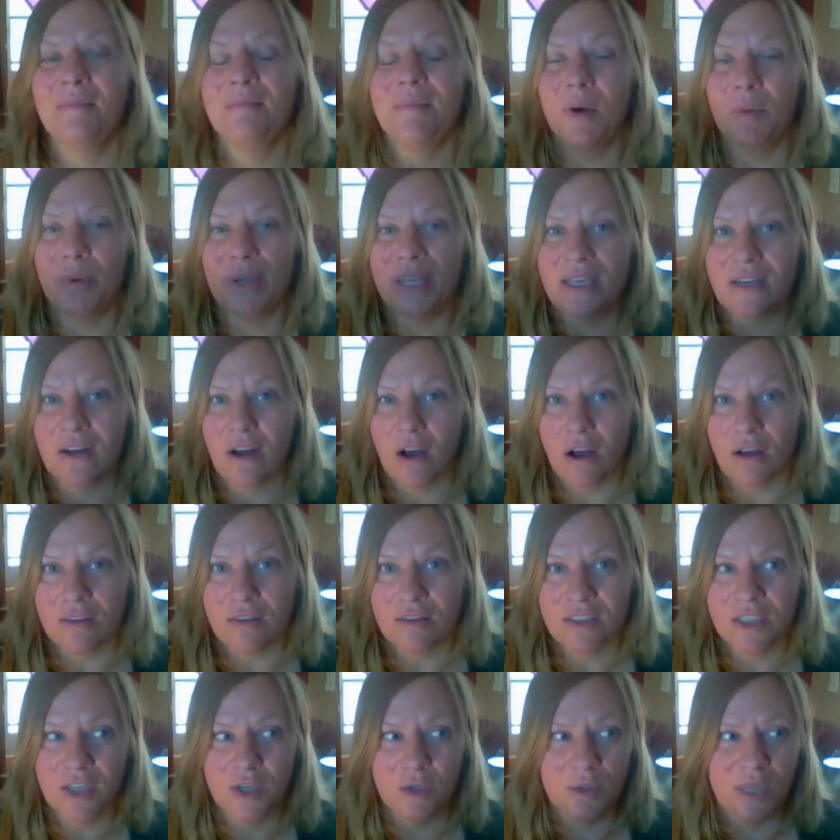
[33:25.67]
But we can
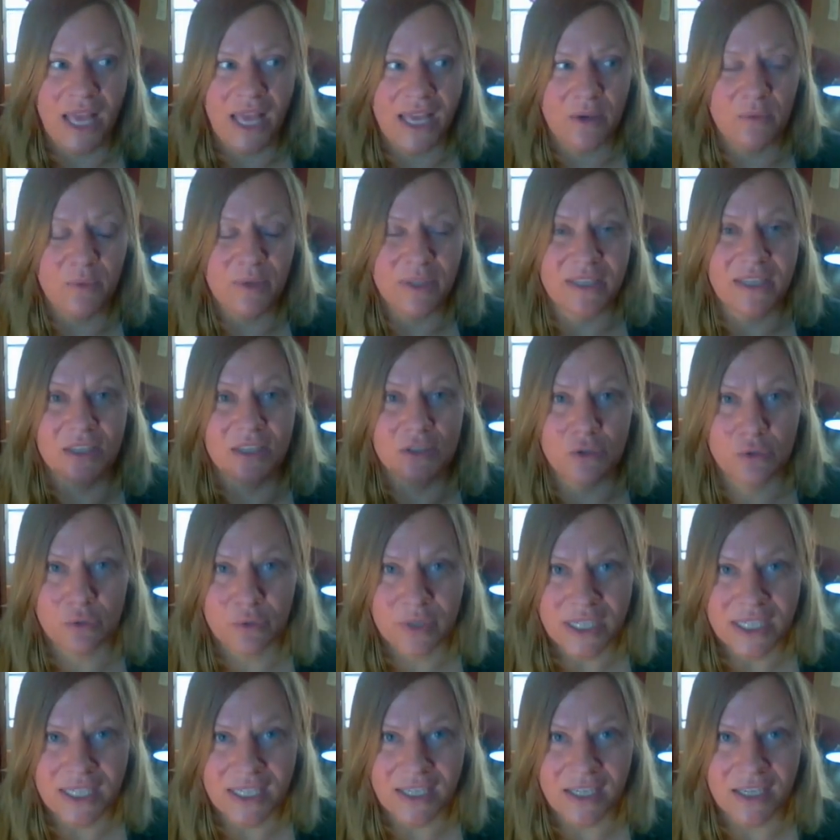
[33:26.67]
also, like with
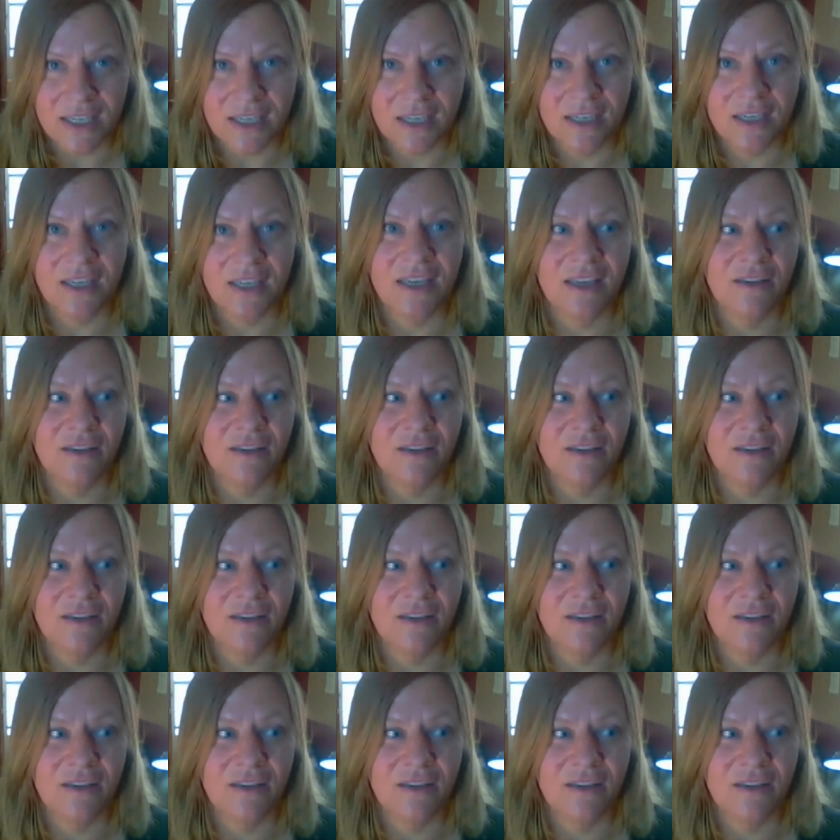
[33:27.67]
Katrina,